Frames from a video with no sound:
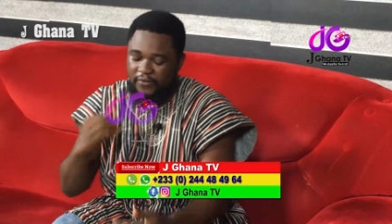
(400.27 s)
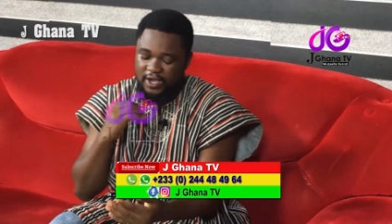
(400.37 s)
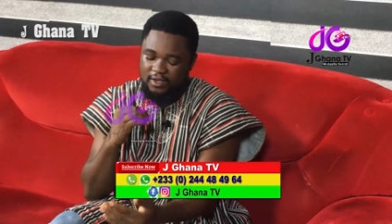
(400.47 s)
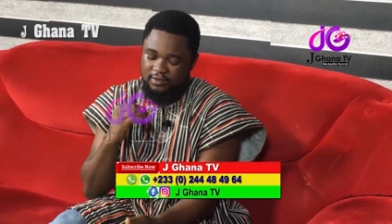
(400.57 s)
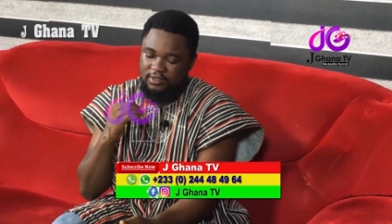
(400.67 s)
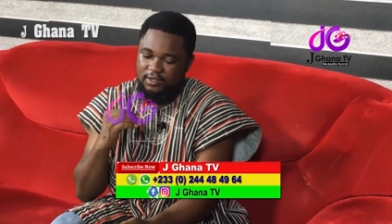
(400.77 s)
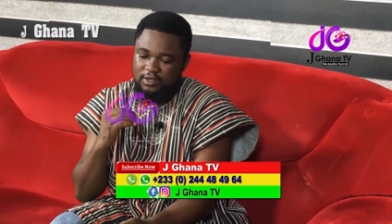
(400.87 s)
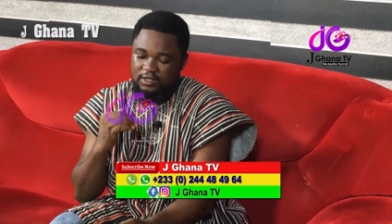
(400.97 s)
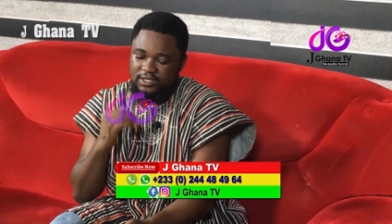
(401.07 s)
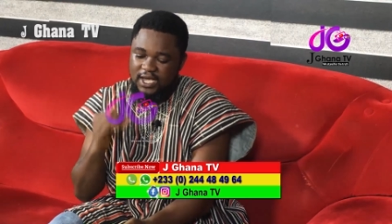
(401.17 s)
She,
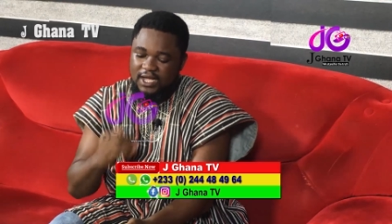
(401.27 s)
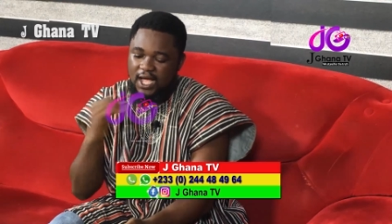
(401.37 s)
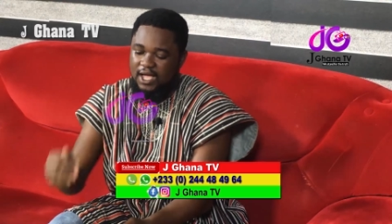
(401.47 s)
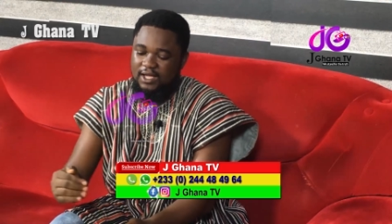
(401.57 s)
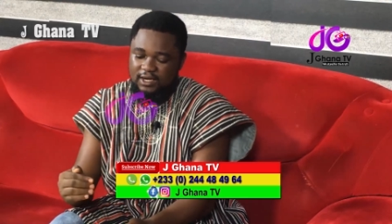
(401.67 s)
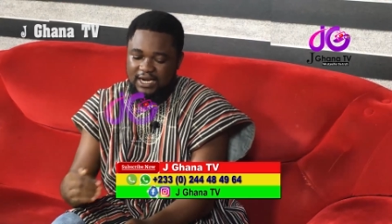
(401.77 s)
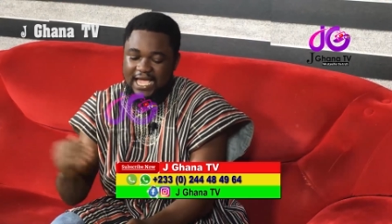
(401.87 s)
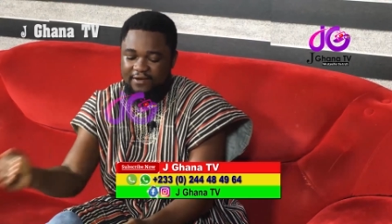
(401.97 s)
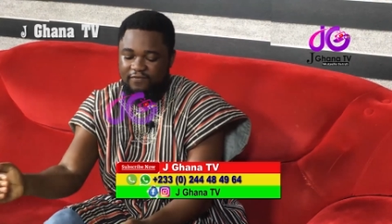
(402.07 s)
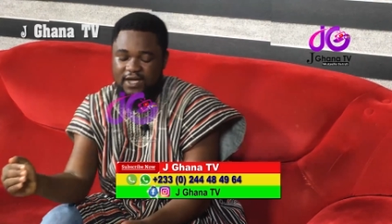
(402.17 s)
ye can't
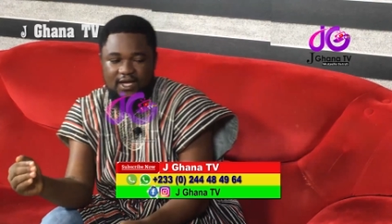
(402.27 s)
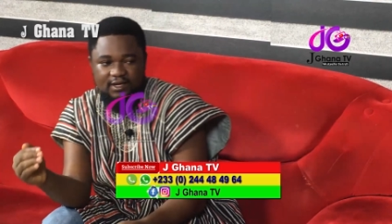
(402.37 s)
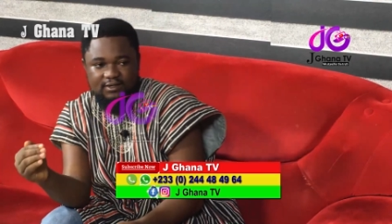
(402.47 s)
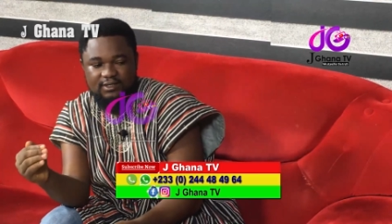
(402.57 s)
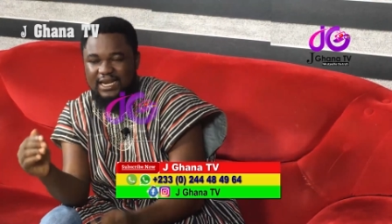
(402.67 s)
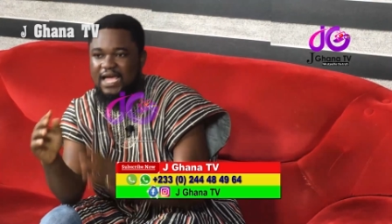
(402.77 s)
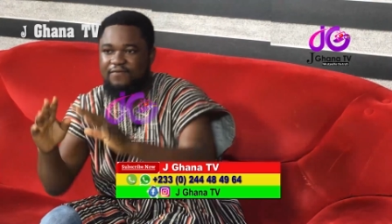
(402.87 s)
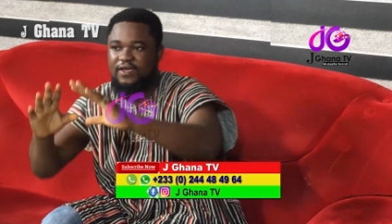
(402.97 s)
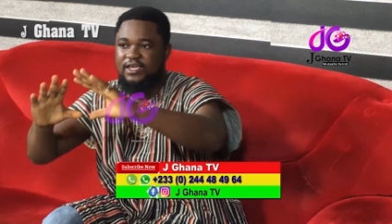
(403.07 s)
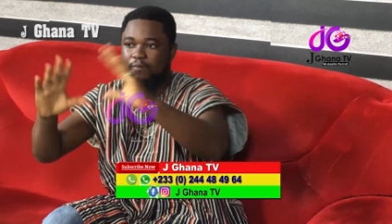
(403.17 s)
life her,
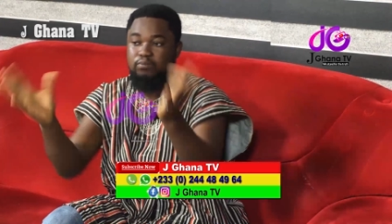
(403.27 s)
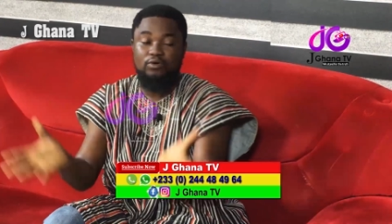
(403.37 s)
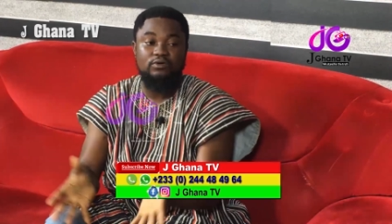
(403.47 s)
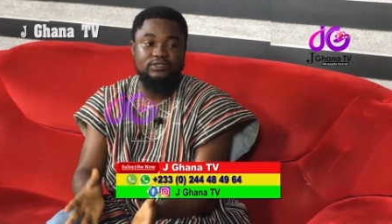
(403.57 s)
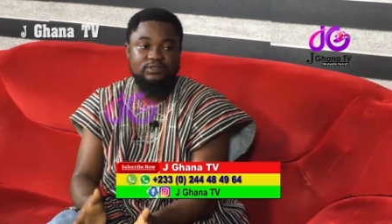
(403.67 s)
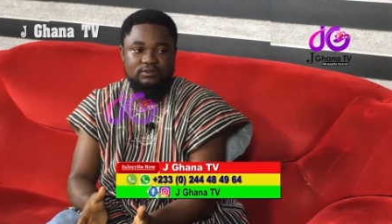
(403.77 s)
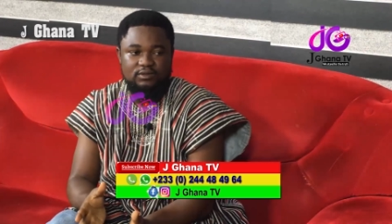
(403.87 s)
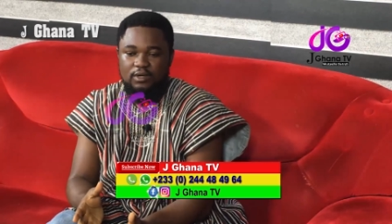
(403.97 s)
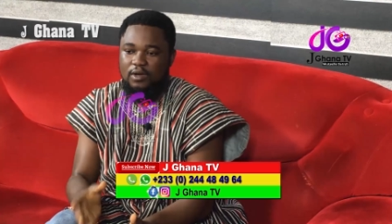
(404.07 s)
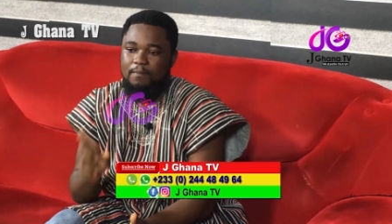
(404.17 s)
life a abroad.
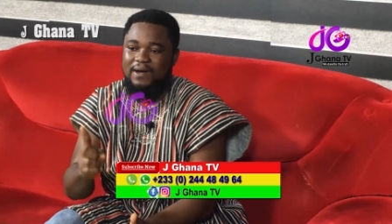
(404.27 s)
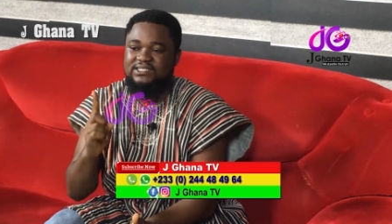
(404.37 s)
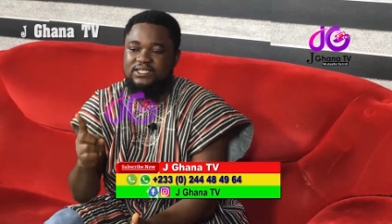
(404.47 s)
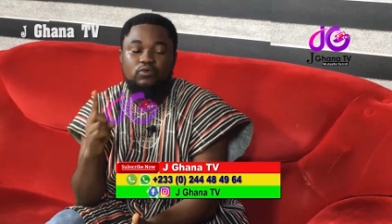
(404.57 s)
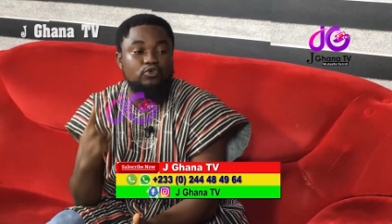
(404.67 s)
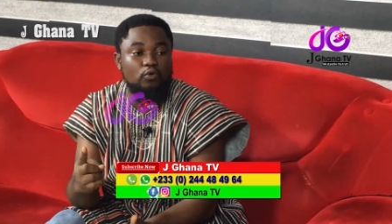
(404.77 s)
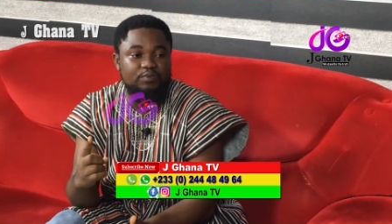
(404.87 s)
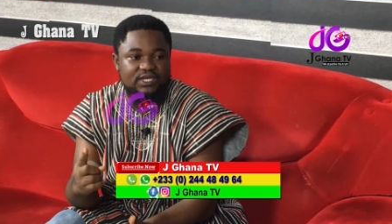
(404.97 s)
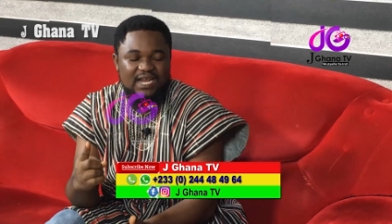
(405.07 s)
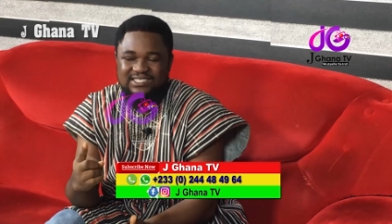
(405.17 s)
Okay. But say we will
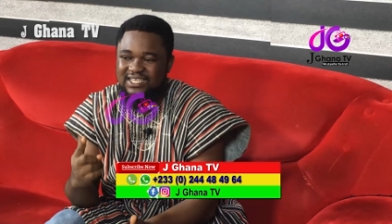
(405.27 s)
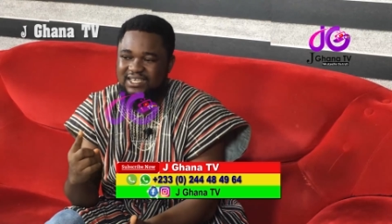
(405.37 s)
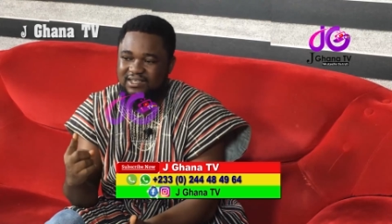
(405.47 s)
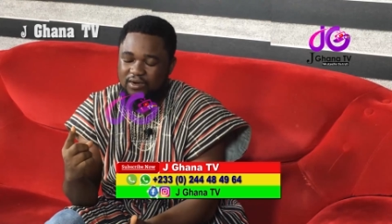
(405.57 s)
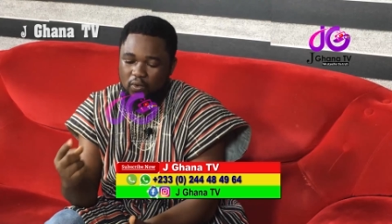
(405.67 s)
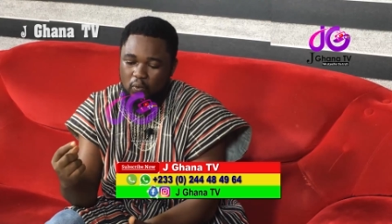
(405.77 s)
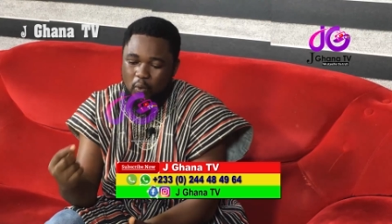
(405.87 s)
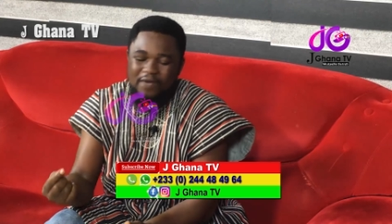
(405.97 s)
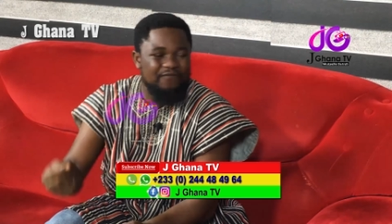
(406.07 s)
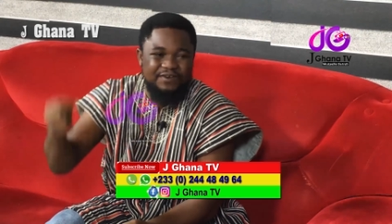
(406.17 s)
be na say
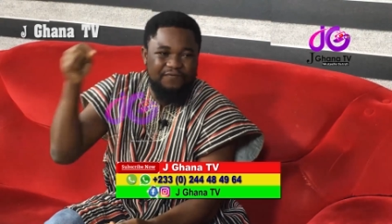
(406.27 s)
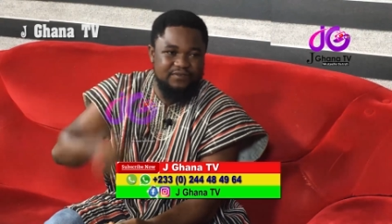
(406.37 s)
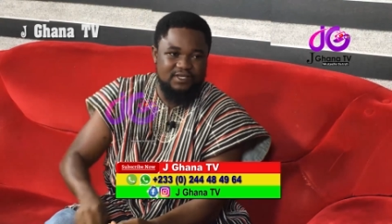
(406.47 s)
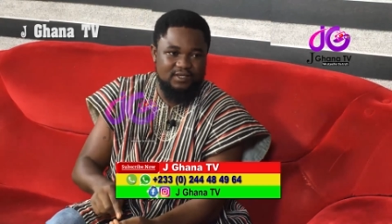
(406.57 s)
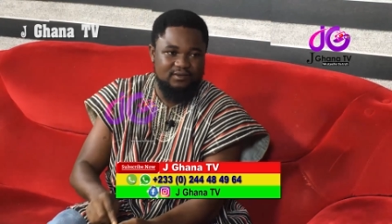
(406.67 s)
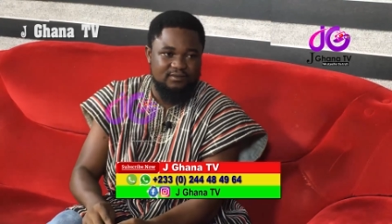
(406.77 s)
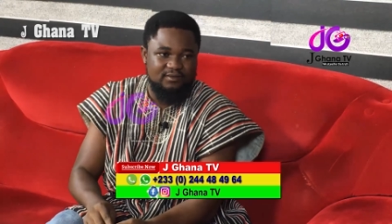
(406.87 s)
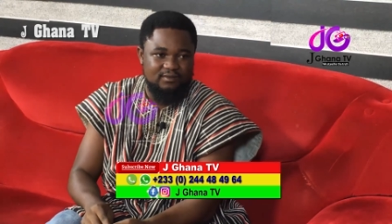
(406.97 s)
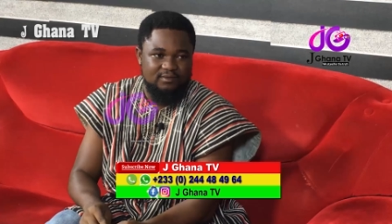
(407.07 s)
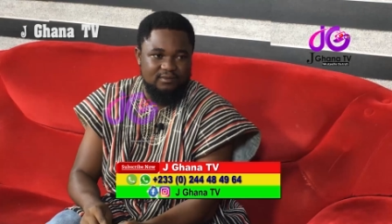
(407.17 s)
one free fee.
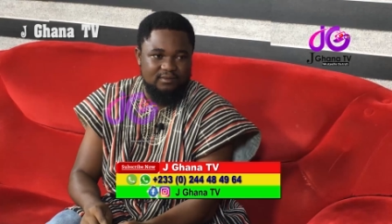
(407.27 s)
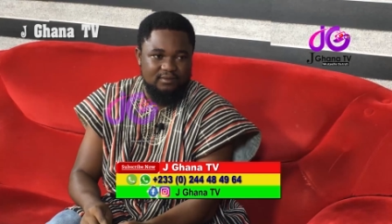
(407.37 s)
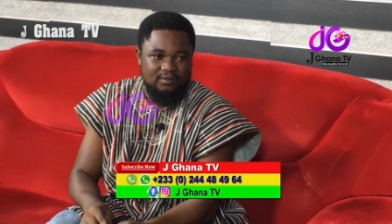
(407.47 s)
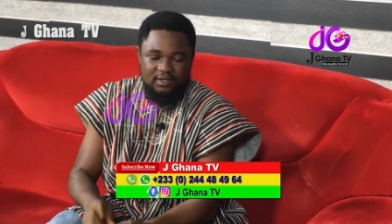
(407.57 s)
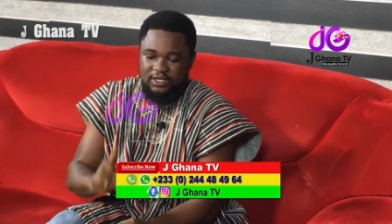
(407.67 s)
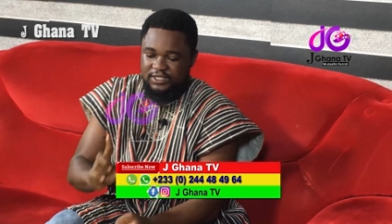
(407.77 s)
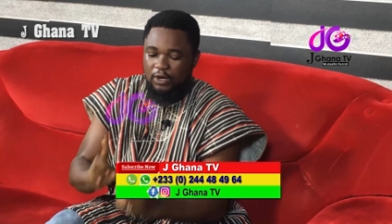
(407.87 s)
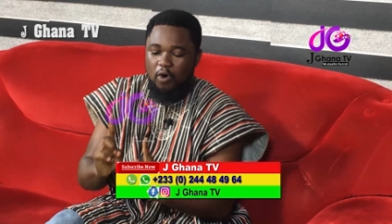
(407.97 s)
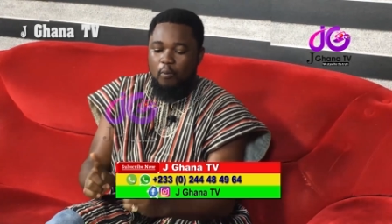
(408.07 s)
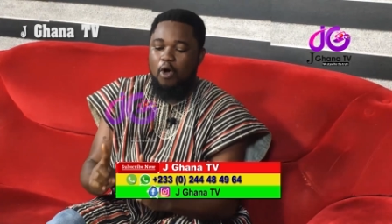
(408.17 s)
Ye
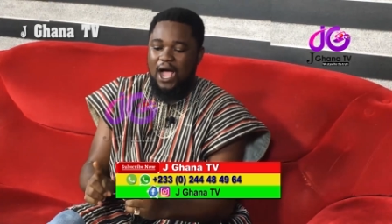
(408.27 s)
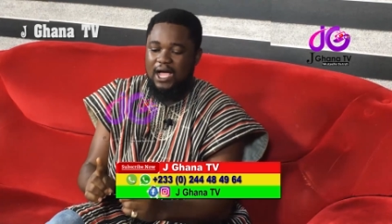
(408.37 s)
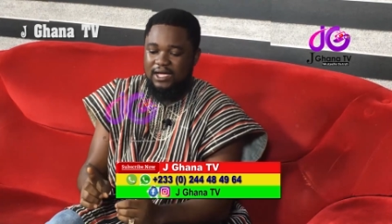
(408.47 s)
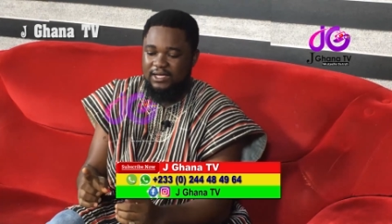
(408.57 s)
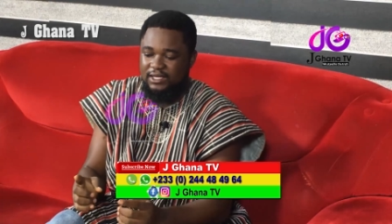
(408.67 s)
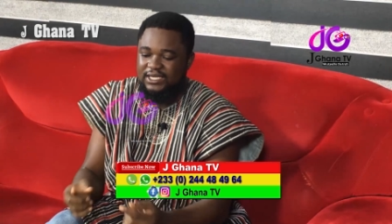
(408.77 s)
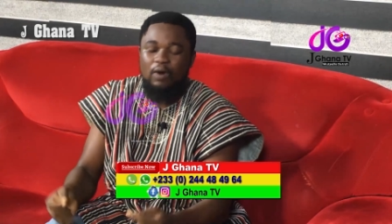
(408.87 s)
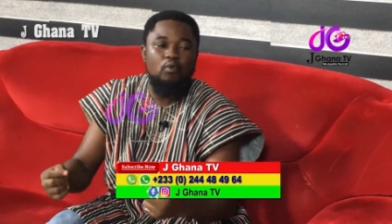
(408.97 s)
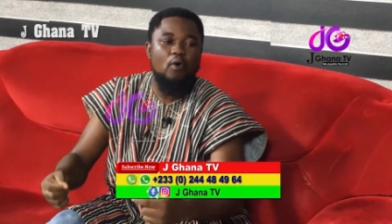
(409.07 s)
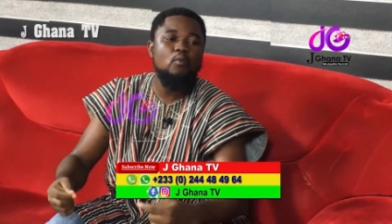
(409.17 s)
one ya
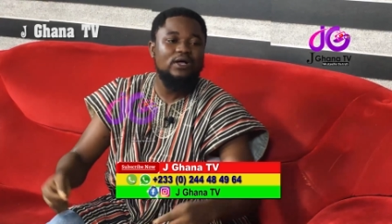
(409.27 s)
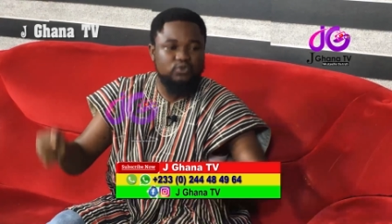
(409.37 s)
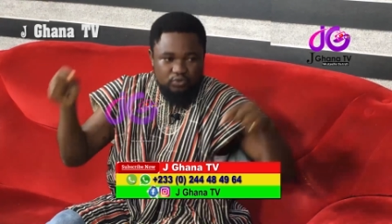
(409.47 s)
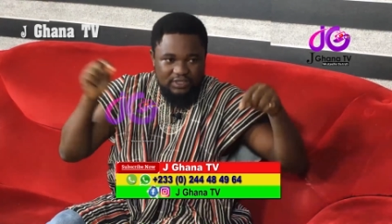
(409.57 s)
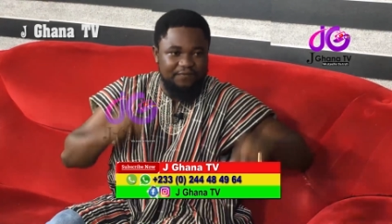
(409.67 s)
wo mo atu